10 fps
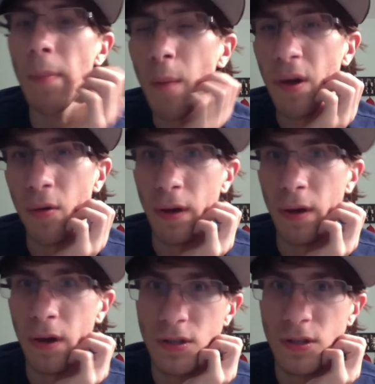be a really
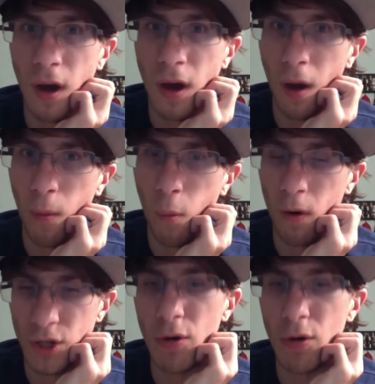good
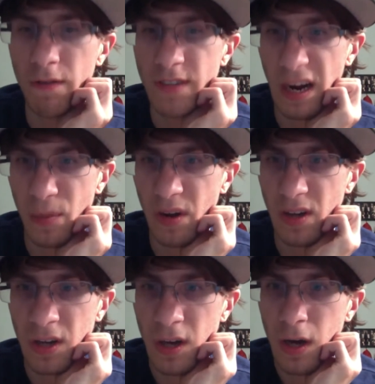2 of tech
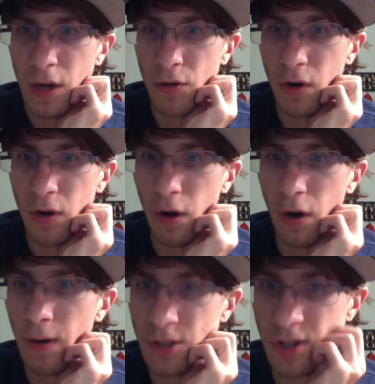because you can always
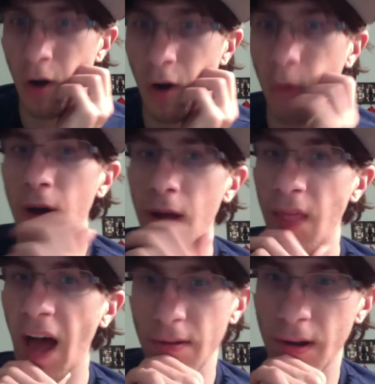go
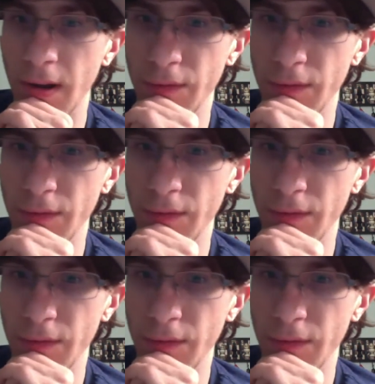that in